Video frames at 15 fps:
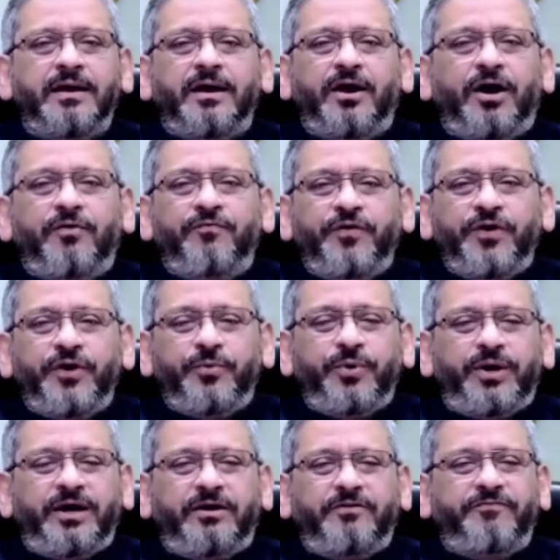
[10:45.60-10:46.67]
we
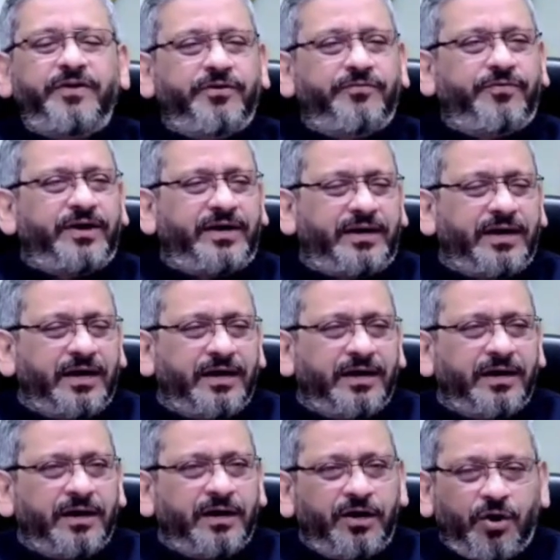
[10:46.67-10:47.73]
would
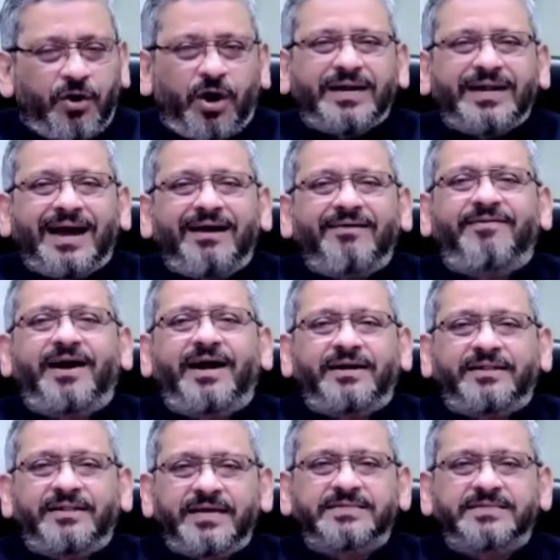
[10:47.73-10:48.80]
not have had
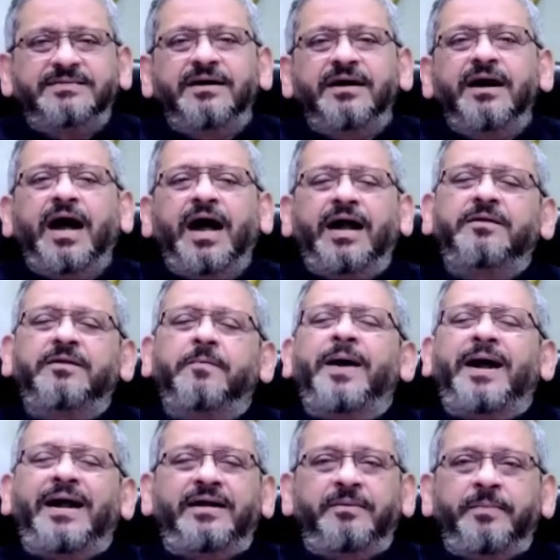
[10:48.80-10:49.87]
this had the
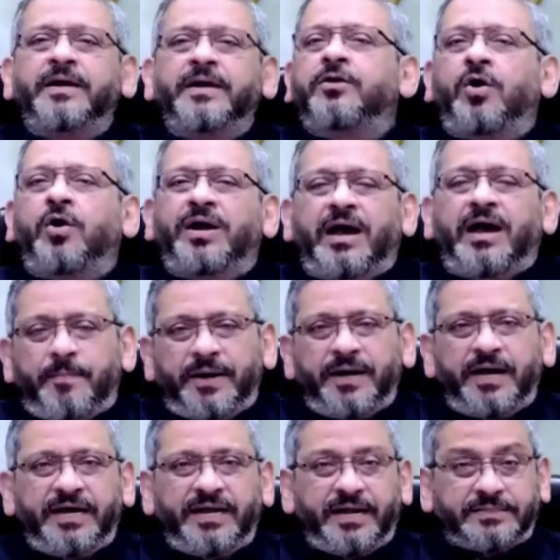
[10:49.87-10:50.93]
pandemic not happened
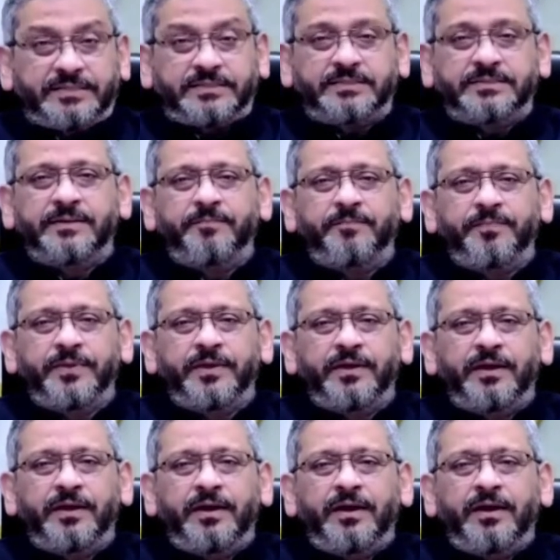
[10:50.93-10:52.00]
like this.
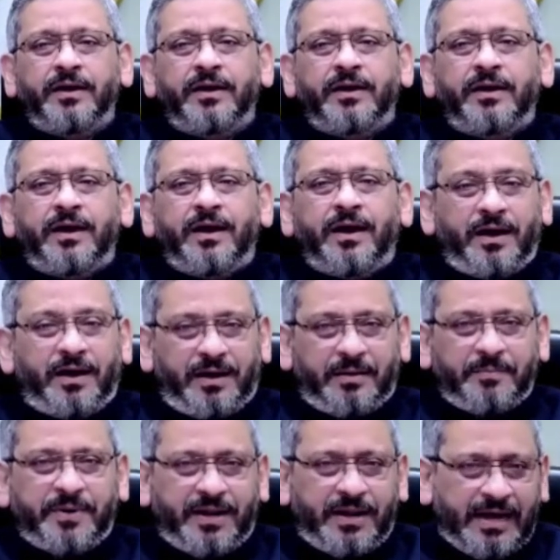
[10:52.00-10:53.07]

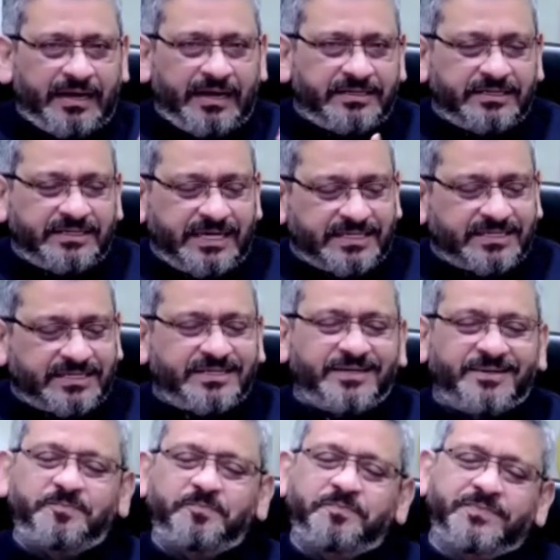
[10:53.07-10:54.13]
I just
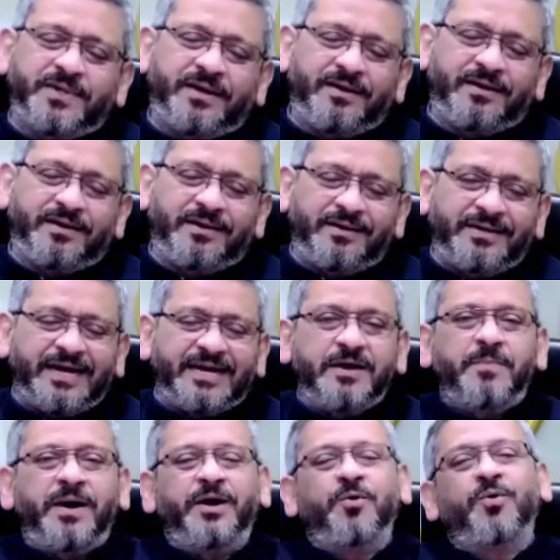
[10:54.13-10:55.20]
taking
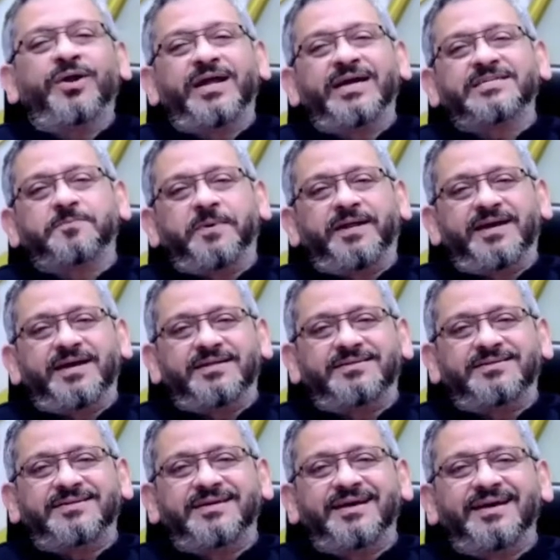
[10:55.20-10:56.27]
my own experience,
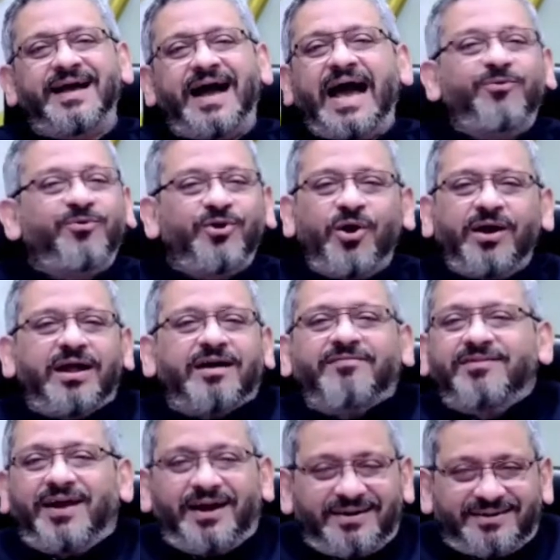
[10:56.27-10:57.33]
I would not have
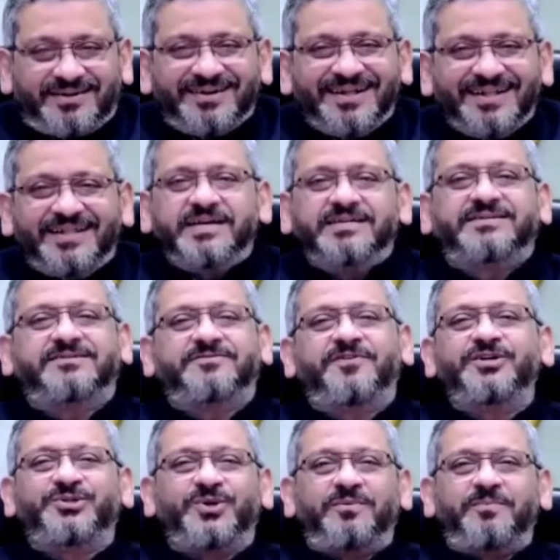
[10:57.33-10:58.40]
learned this
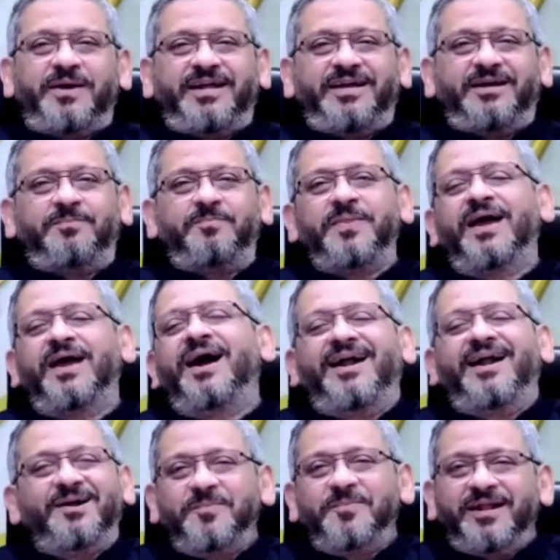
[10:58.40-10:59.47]
virtual medium had
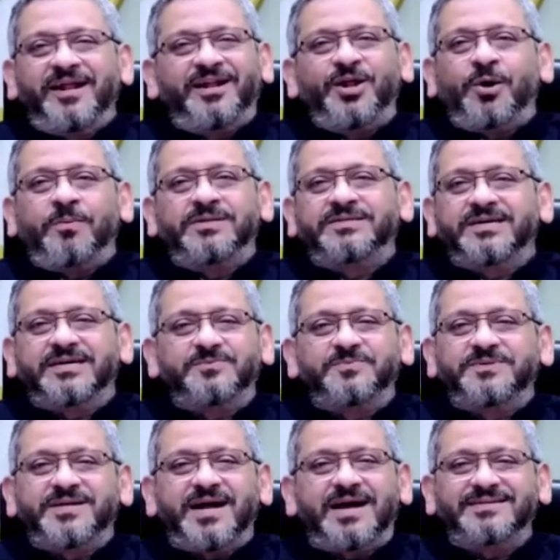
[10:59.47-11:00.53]
it been a normal
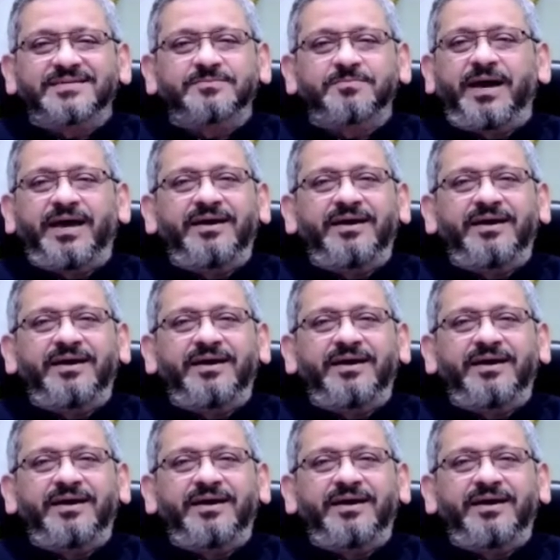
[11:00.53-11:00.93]
circumstances. My